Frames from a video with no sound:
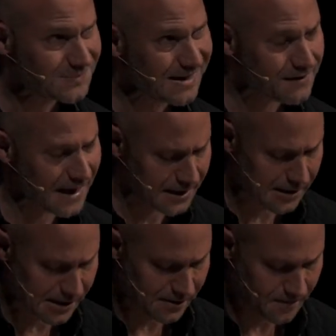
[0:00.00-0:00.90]
That
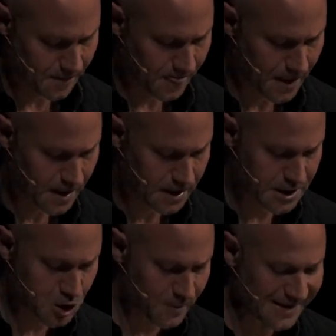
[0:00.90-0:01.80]
is,
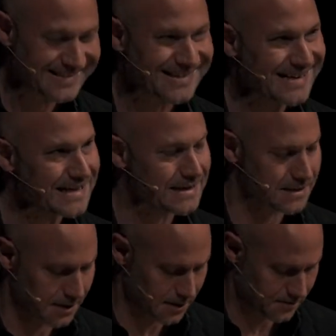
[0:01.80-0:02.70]
human
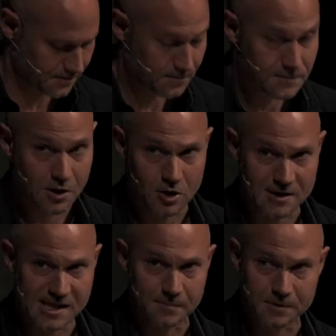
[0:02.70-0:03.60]
dignity, the
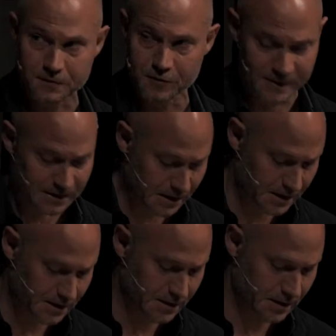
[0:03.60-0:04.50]
concept of human
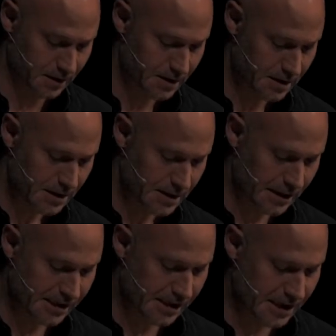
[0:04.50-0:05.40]
dignity,
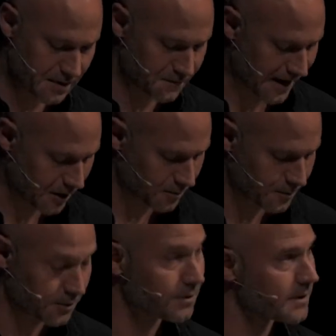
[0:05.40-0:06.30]
is
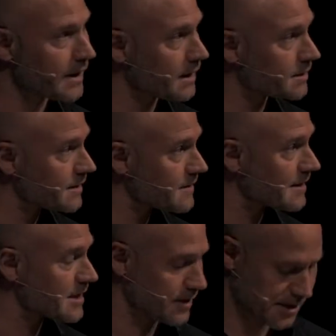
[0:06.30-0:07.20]
inviolable and, in
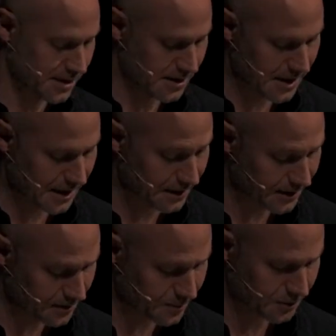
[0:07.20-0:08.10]
that sense,
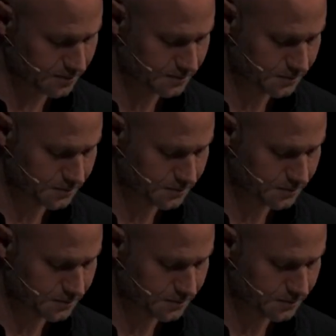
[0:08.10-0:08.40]
unalienable.